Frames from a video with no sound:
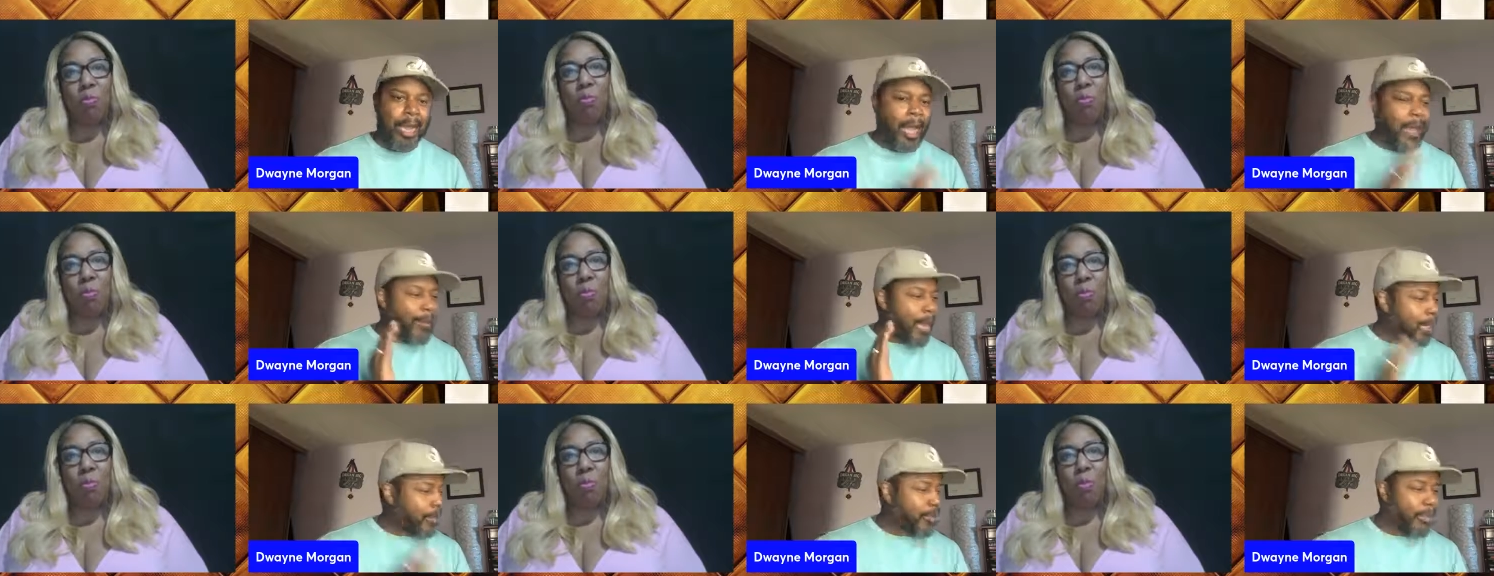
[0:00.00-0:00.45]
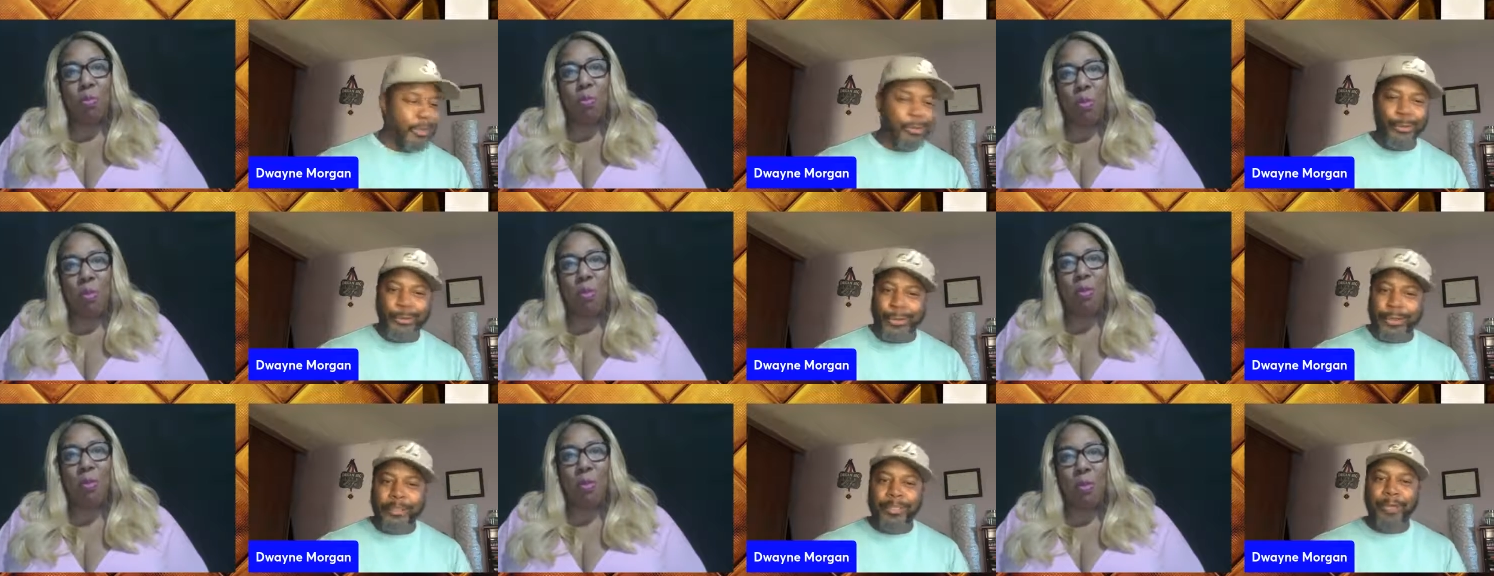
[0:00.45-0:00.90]
Speaker 1: I'm actually
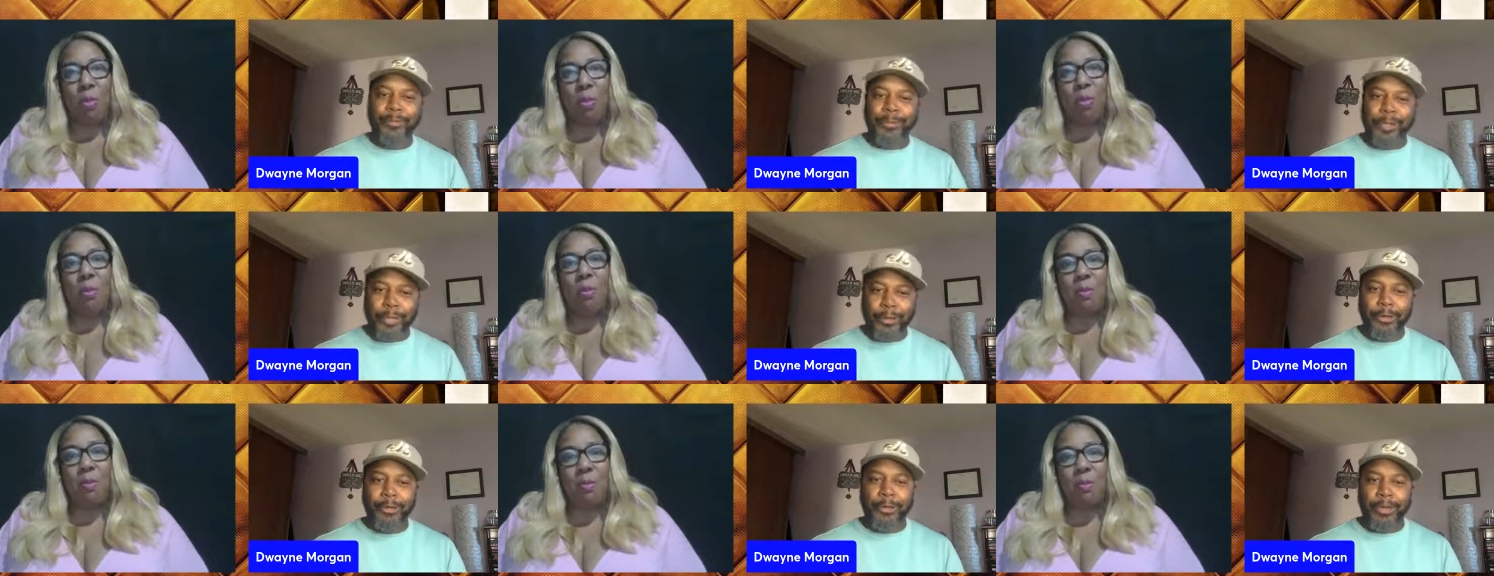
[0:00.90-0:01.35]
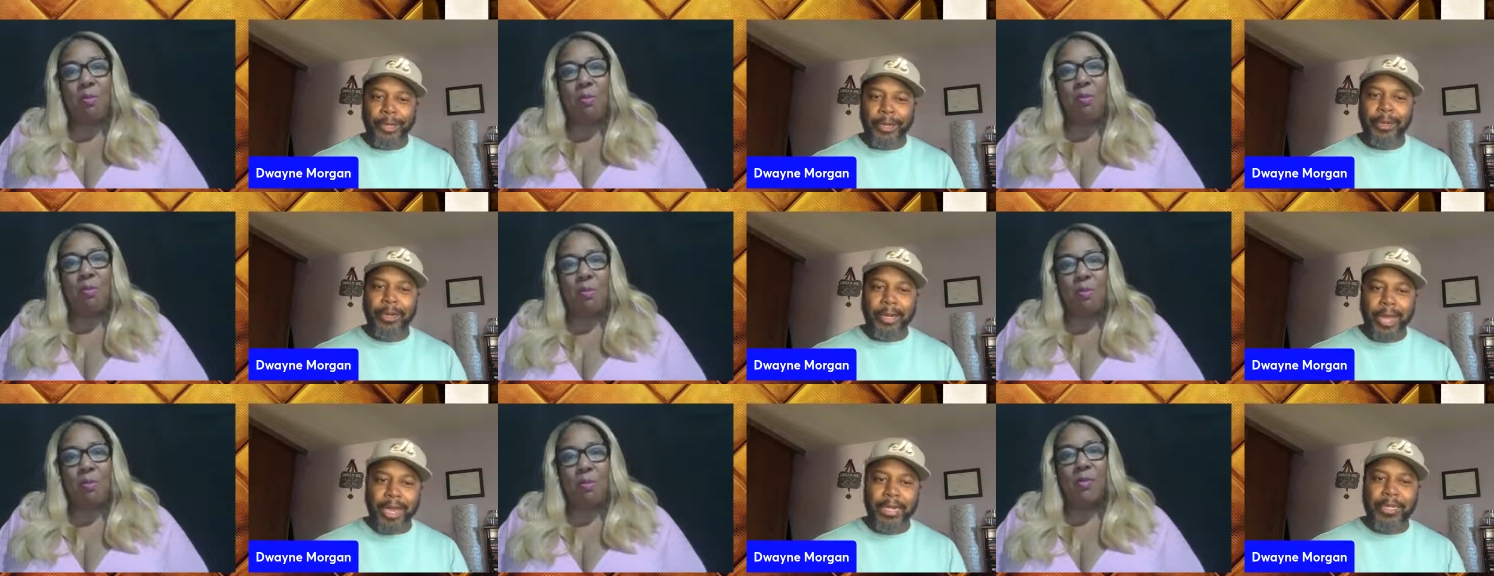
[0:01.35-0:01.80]
doing something good
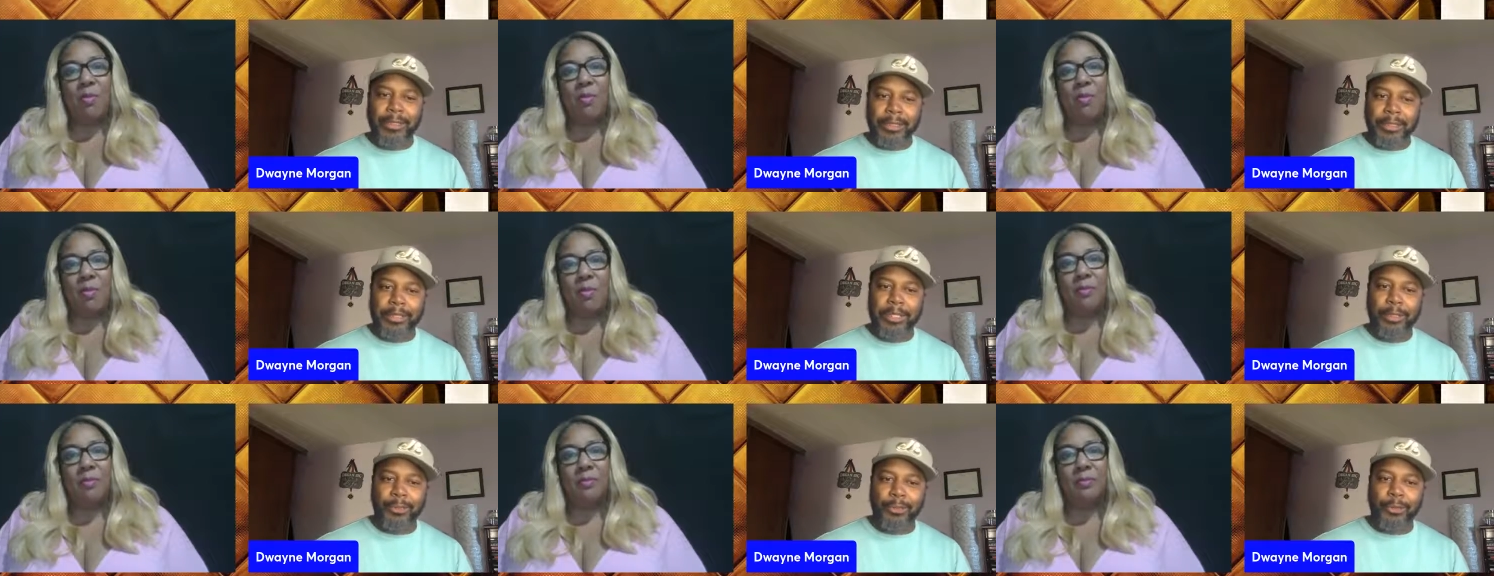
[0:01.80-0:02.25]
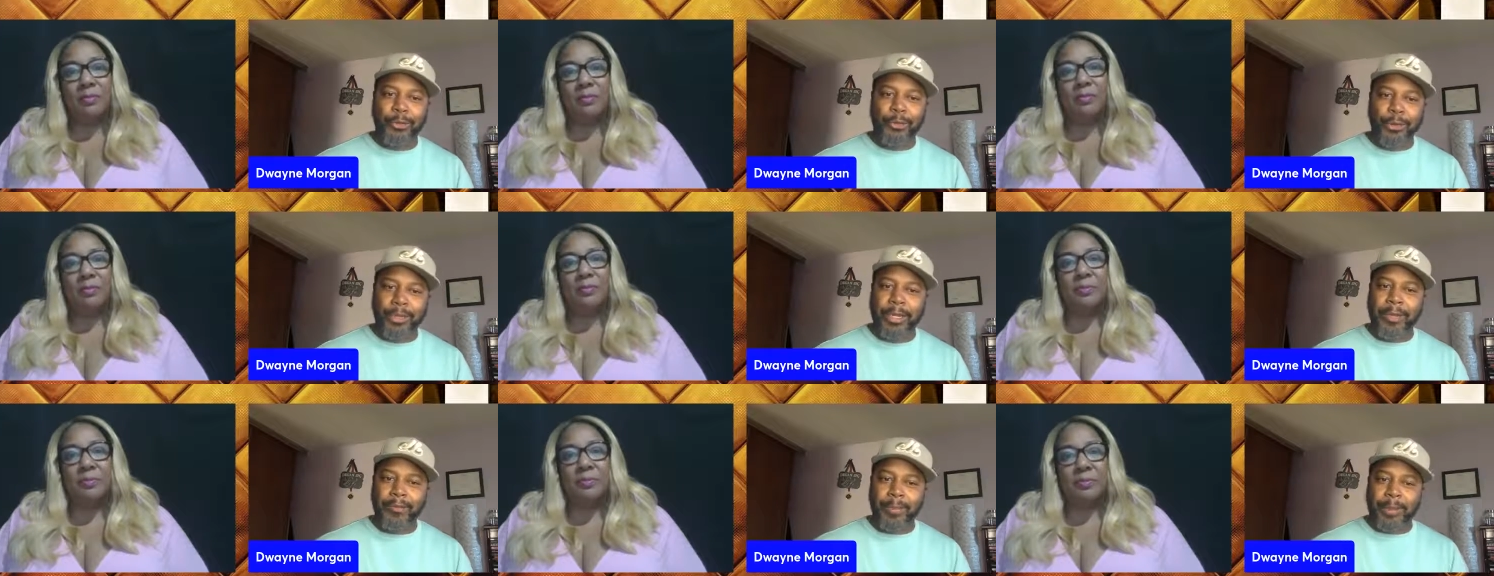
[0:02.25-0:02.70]
here and I need to keep
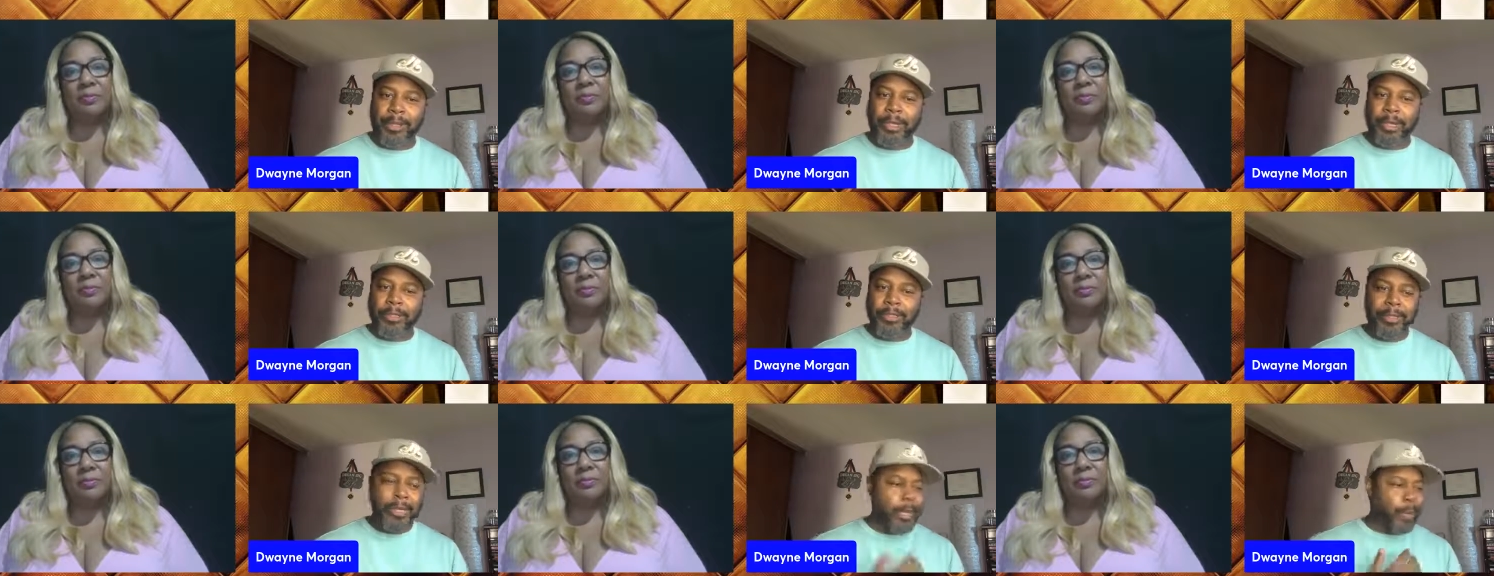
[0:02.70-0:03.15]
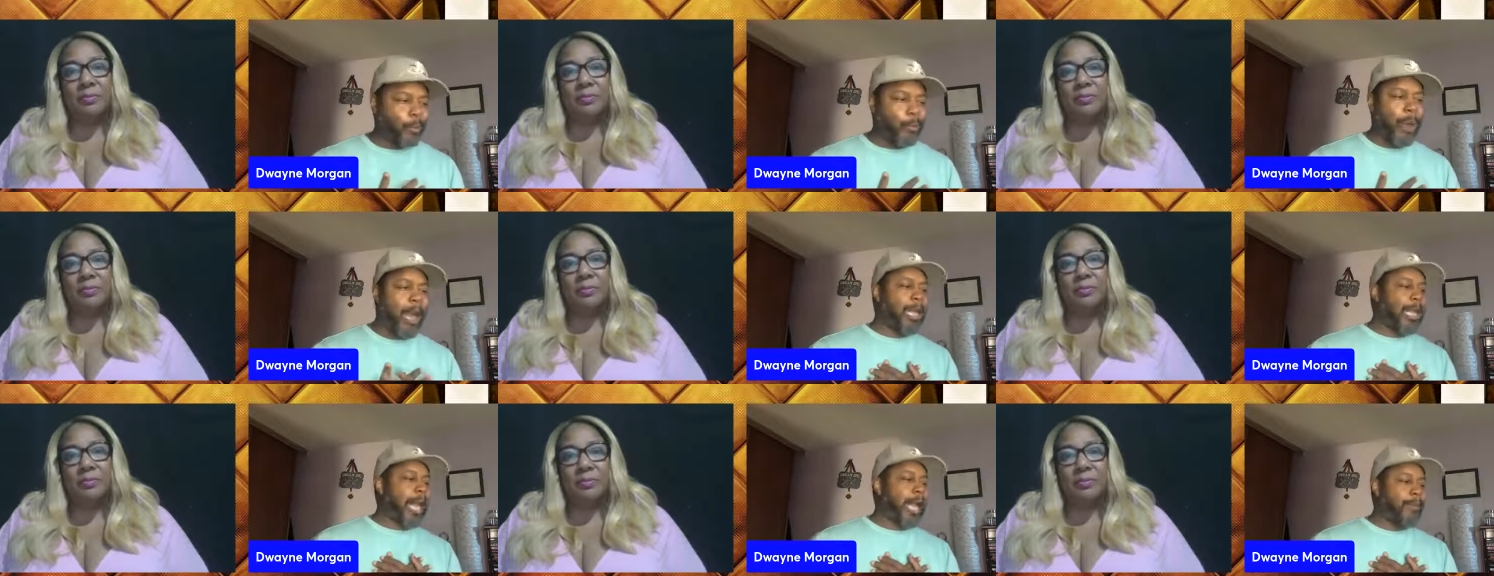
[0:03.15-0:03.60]
doing it, because
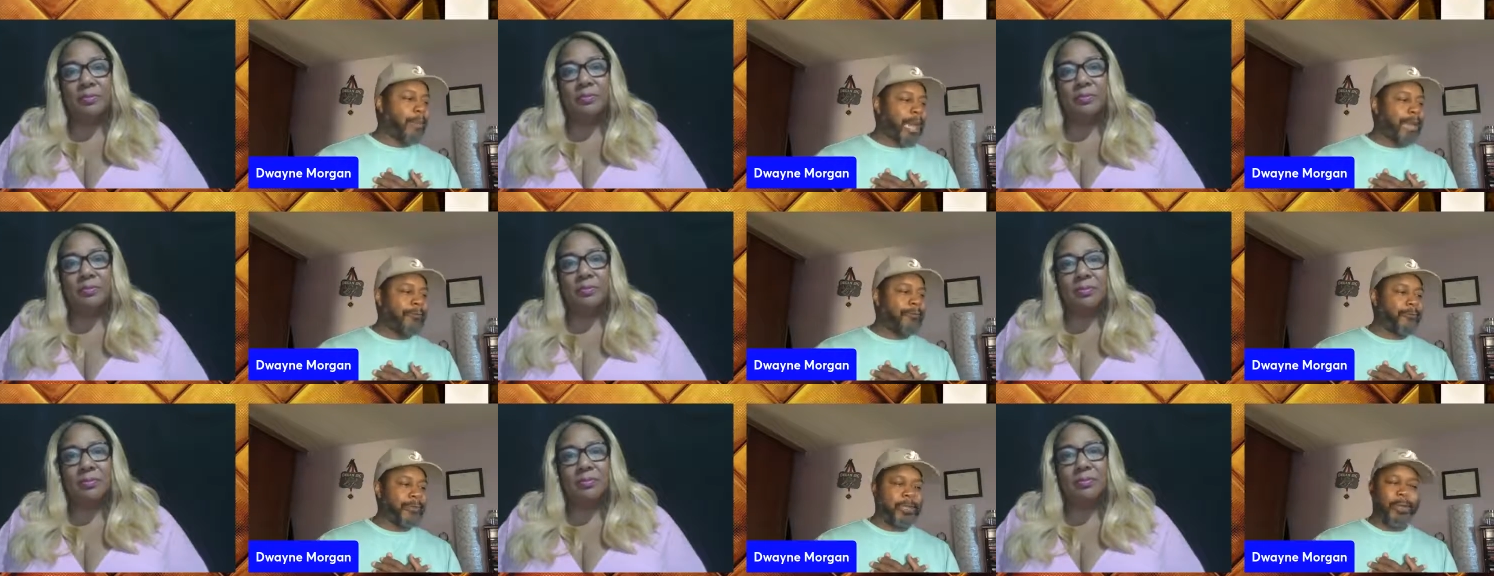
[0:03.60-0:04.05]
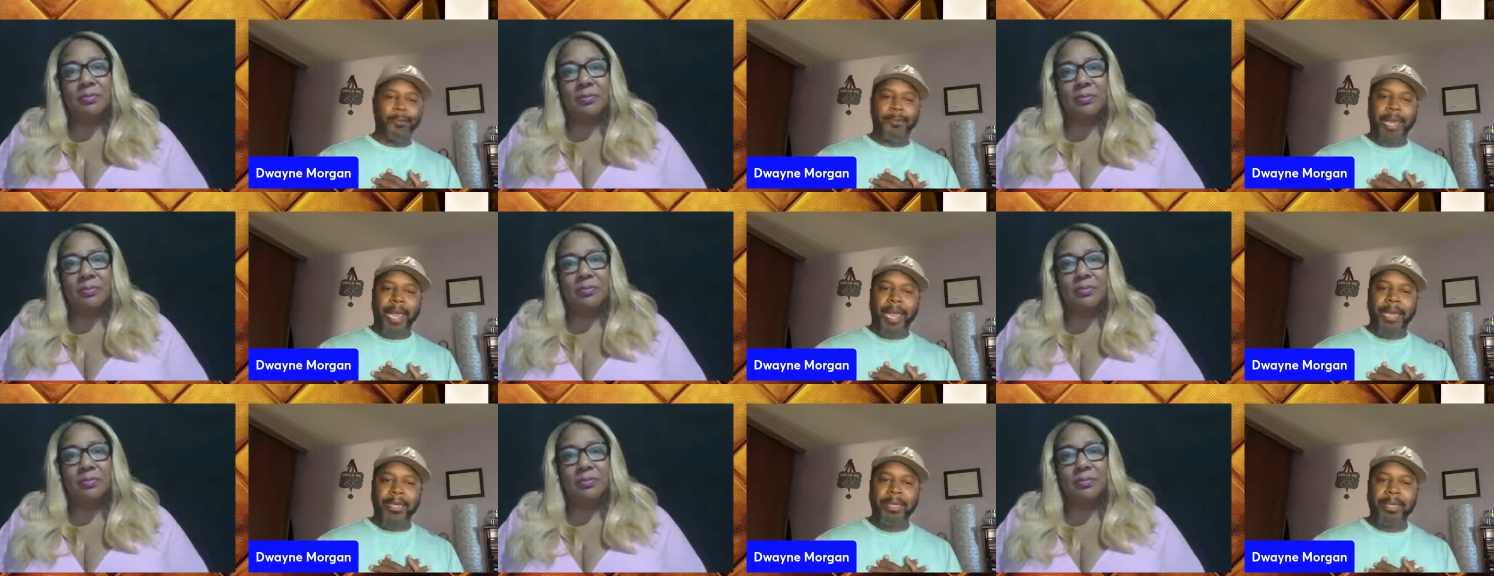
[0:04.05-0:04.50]
while I might feel
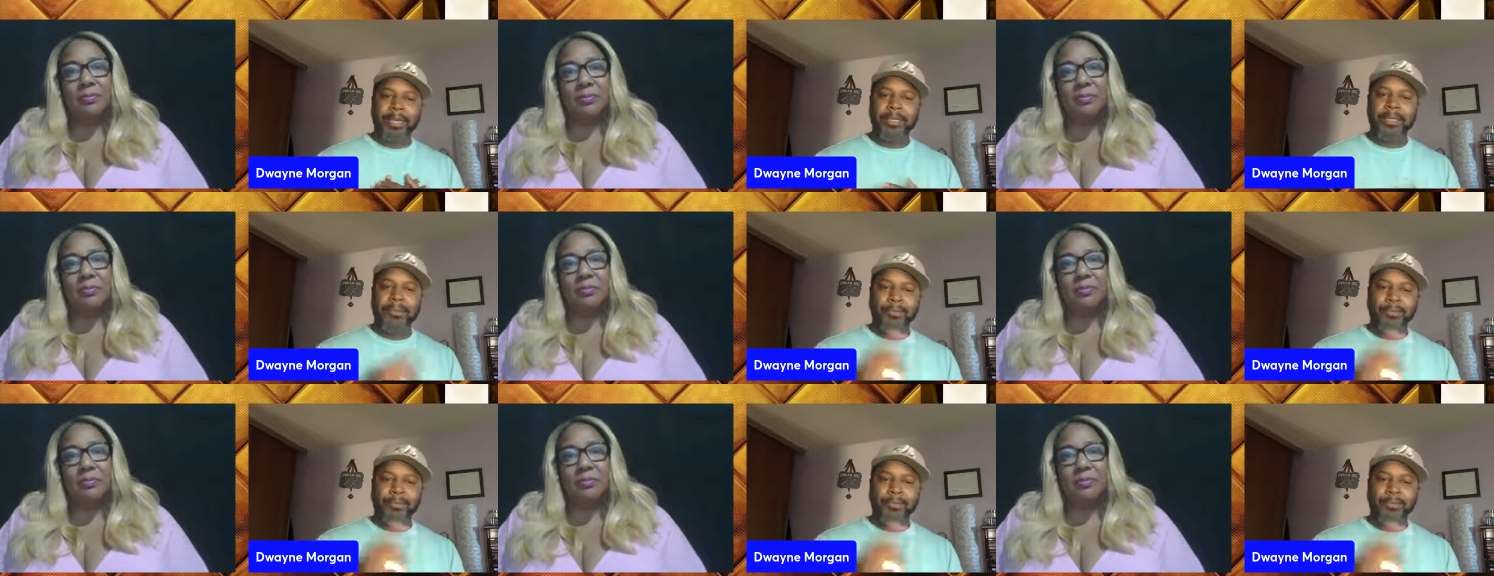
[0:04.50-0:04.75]
bad,